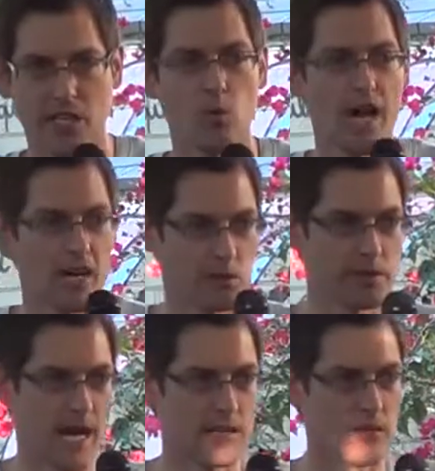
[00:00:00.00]
and seeing what else
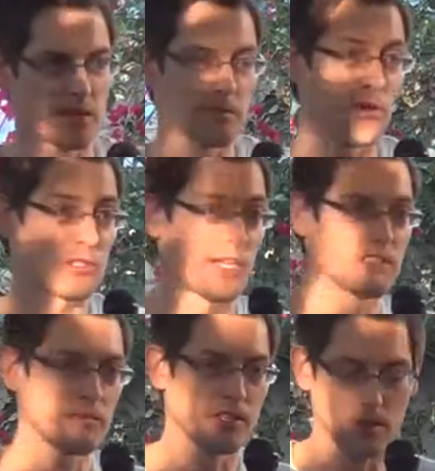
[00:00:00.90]
was out there and exposing
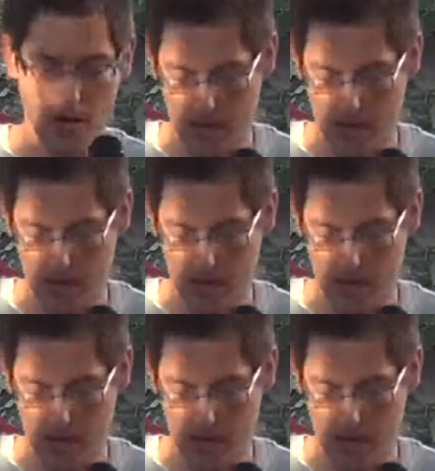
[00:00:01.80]
myself to new